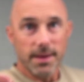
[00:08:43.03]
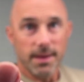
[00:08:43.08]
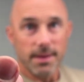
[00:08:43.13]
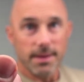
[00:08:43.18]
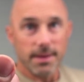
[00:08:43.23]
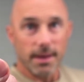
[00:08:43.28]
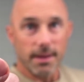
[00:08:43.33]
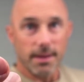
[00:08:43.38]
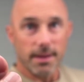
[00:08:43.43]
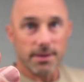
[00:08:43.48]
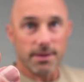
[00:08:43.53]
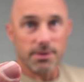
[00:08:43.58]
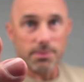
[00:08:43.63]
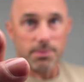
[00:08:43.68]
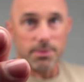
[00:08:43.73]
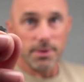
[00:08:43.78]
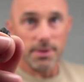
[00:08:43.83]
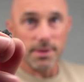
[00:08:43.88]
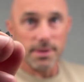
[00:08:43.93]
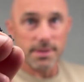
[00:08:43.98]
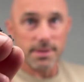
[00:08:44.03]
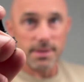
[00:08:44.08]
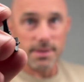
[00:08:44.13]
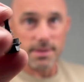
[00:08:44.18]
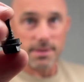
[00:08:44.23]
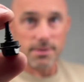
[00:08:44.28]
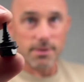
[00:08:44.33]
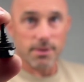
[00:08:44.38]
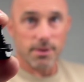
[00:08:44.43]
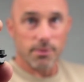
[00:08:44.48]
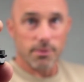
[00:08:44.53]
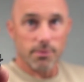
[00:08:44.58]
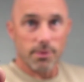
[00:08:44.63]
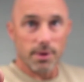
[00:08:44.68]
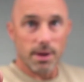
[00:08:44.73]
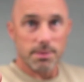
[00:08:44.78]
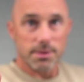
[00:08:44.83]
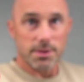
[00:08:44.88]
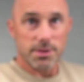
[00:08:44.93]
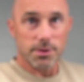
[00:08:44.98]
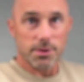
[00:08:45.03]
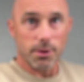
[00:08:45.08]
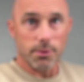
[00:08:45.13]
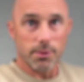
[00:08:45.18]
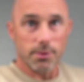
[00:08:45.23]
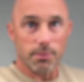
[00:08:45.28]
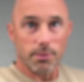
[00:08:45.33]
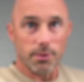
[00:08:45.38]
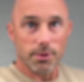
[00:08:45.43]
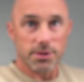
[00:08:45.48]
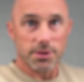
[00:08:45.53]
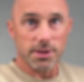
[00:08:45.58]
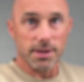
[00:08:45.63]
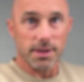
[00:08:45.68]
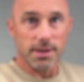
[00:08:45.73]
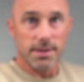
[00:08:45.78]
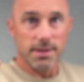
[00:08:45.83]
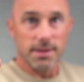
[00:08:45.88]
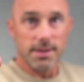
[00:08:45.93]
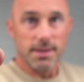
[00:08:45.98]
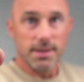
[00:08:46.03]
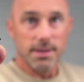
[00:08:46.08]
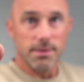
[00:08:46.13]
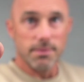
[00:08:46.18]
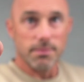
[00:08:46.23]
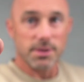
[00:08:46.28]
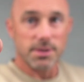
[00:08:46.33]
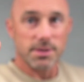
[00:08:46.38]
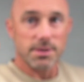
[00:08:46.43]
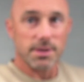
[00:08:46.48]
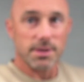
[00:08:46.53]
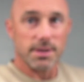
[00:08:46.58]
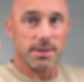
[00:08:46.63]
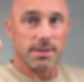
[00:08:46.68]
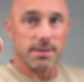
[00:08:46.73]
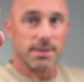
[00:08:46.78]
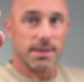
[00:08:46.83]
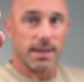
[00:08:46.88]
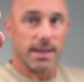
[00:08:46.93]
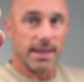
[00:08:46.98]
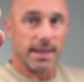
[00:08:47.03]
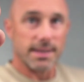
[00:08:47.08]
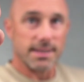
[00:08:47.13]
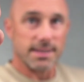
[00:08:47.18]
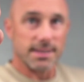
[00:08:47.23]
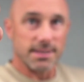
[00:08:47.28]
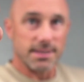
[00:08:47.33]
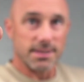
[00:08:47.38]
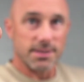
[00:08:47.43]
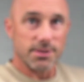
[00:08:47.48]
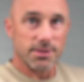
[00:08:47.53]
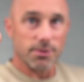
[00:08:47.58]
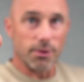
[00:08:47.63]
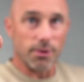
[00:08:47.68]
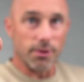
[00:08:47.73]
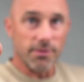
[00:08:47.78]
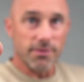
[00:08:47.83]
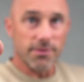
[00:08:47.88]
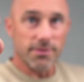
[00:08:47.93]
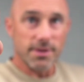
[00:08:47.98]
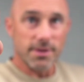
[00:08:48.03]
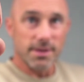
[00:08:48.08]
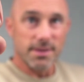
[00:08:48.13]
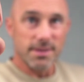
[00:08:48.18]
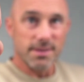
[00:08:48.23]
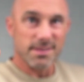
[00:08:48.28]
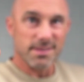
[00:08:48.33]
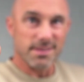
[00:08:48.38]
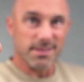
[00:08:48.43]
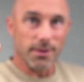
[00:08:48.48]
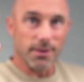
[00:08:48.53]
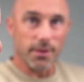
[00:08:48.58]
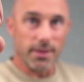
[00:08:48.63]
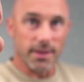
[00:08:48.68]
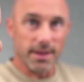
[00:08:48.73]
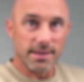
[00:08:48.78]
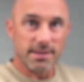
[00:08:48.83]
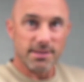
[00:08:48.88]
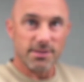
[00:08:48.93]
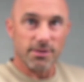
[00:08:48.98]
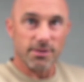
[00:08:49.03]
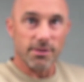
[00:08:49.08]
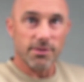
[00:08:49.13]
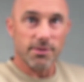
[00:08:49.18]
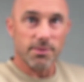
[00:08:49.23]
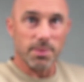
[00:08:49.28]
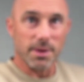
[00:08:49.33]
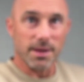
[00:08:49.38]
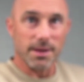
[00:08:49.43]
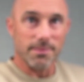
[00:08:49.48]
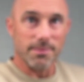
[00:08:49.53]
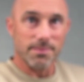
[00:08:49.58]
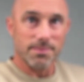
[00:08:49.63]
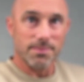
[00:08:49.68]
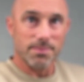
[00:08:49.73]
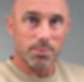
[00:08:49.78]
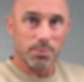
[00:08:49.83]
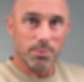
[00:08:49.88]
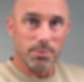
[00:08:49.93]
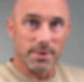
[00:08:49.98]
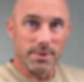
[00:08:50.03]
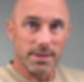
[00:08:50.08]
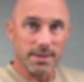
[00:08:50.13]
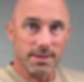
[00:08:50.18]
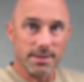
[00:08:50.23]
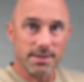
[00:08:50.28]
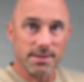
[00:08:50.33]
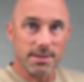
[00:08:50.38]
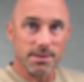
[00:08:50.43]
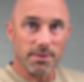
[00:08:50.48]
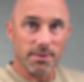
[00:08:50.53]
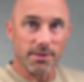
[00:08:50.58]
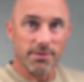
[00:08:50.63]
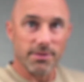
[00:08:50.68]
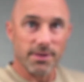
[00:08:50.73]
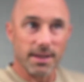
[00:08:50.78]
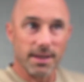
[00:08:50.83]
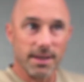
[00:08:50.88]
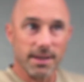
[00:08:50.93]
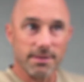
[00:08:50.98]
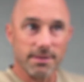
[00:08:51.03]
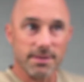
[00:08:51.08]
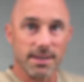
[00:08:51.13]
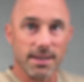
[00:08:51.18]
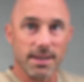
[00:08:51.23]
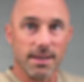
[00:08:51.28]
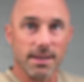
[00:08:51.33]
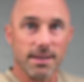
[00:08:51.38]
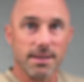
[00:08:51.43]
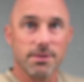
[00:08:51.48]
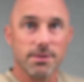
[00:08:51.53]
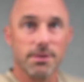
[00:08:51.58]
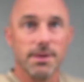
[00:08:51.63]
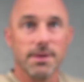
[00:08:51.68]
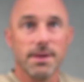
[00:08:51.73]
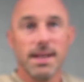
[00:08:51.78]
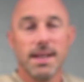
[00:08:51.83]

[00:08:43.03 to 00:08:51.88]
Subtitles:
The other attribute is that it's got a rubber shoulder washer, which is actually soft. Not that soft, but you can see my fingernail digging into it.